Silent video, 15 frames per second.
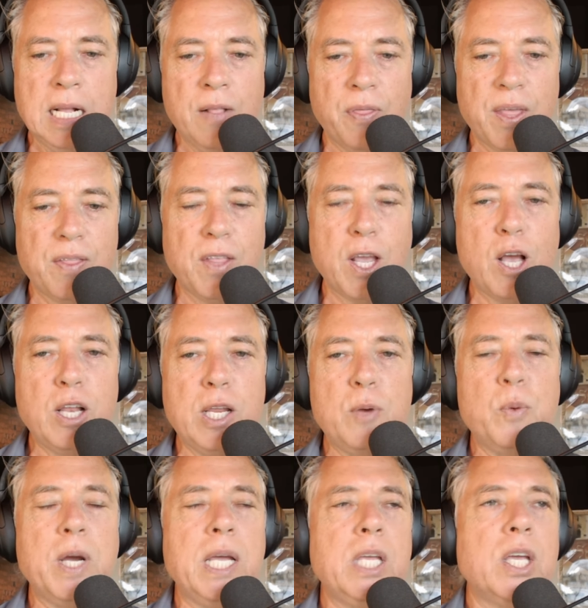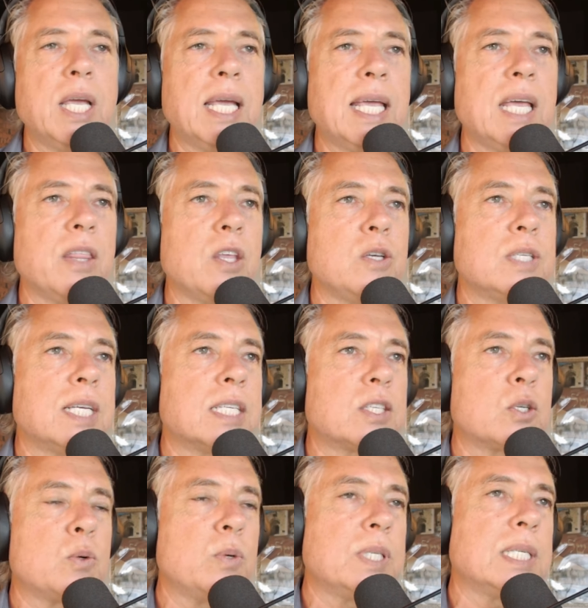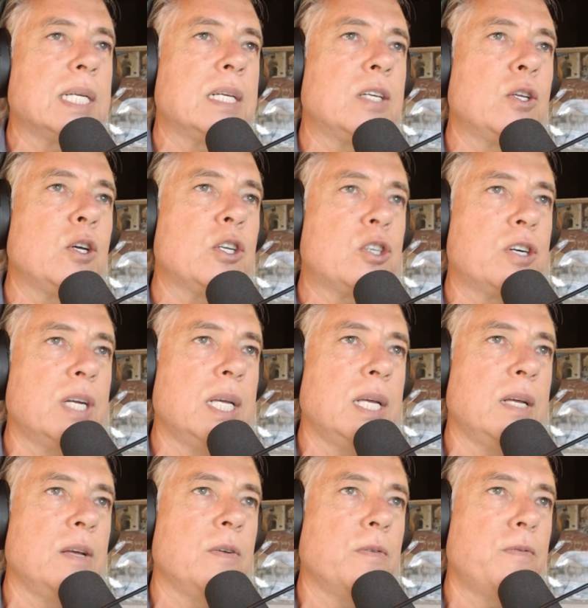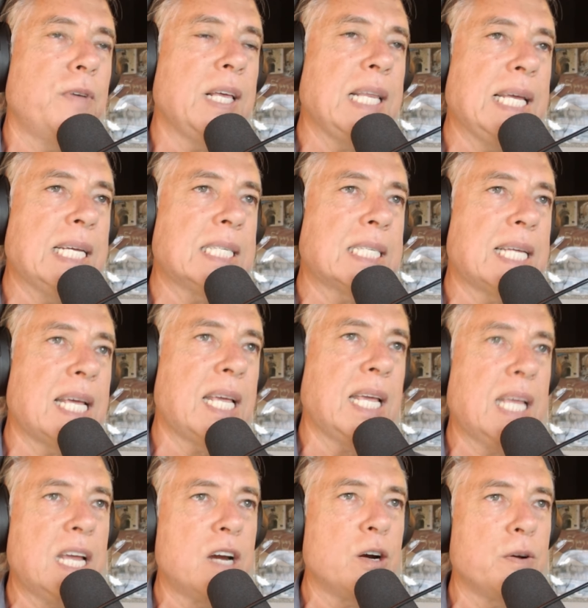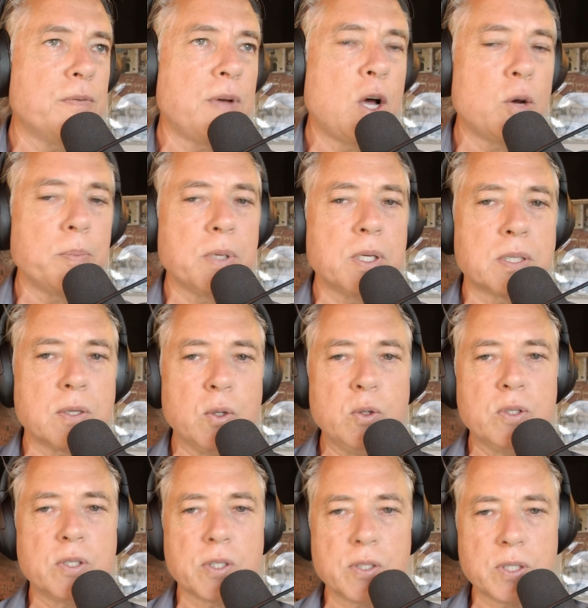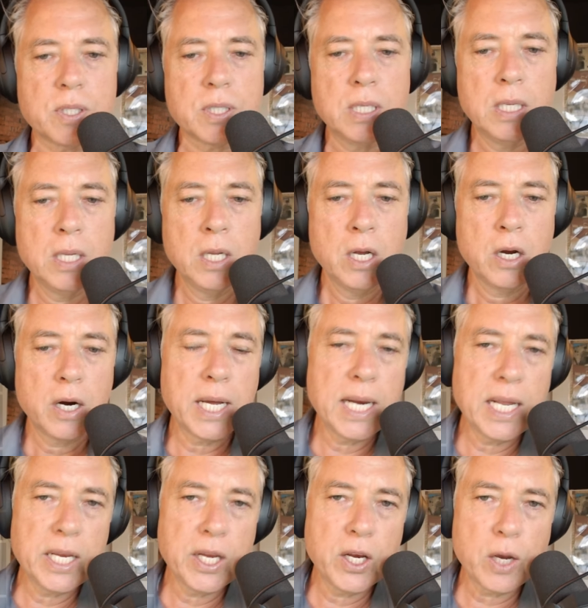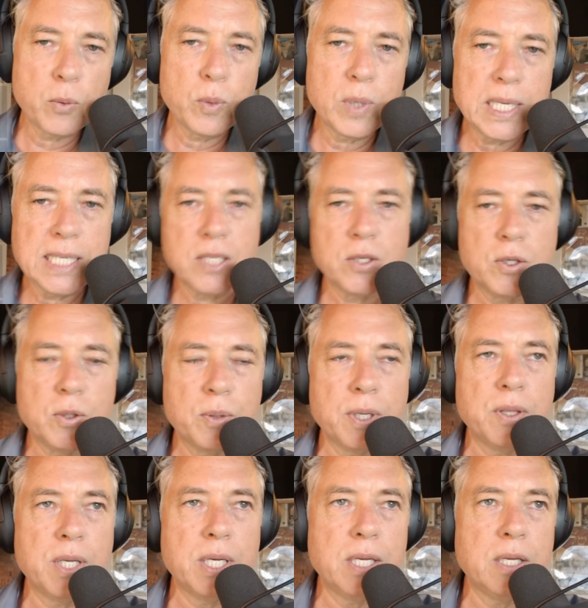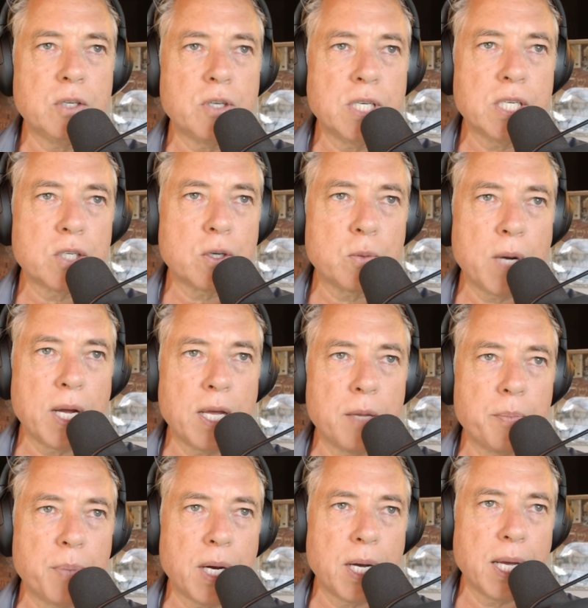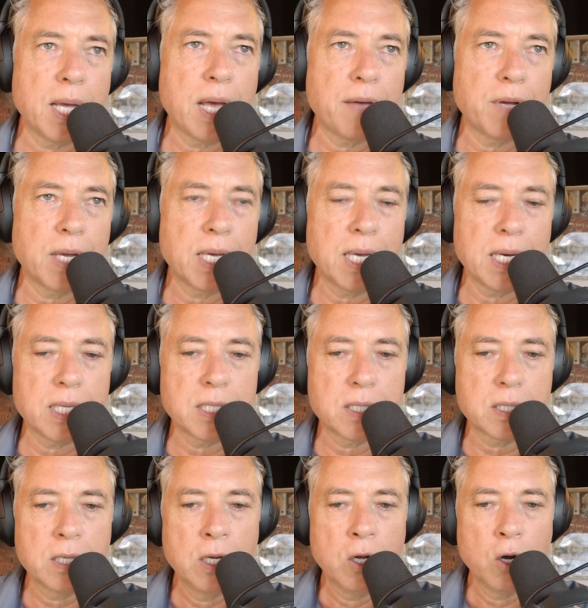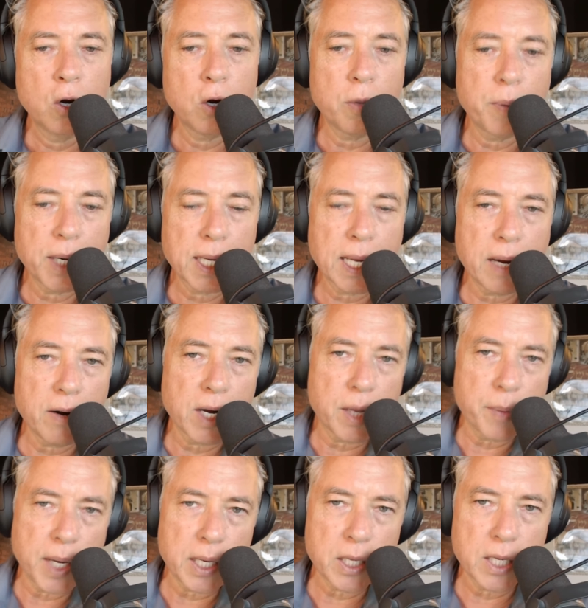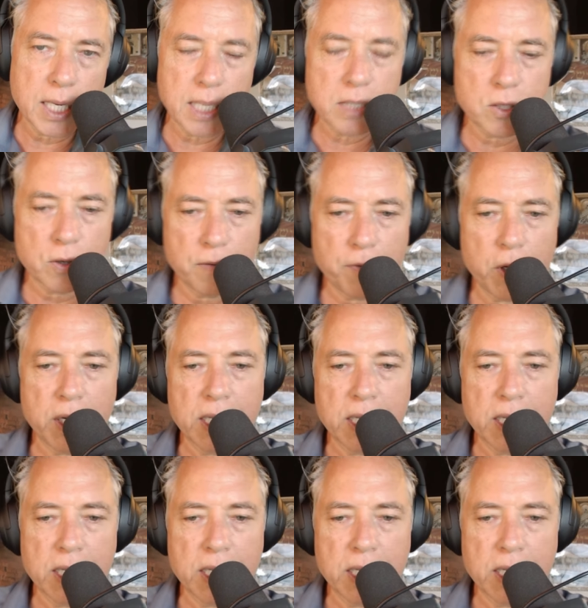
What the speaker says: then the only way you can get those exquisite nurturing feelings taking care of helpless losers, right, and you're not willing to do it the traditional way by having kids or by caring about your kids or devoting